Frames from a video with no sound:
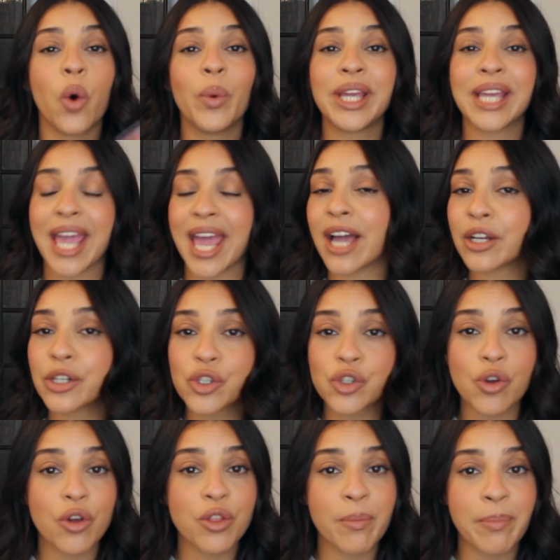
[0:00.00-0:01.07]
We can't
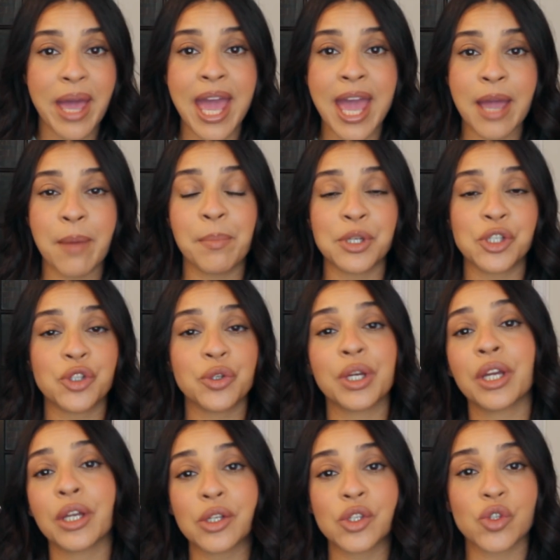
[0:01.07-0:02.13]
control the pay, but you
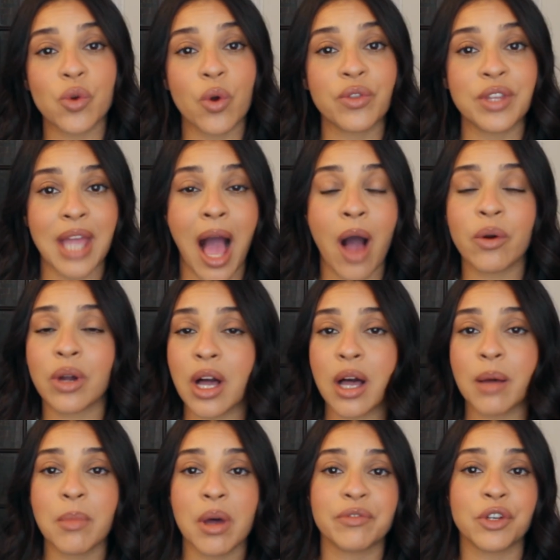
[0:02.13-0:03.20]
can control the
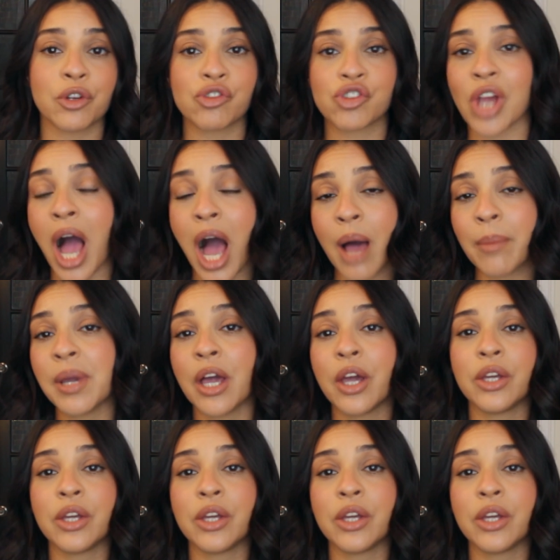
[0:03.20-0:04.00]
outcome of your job.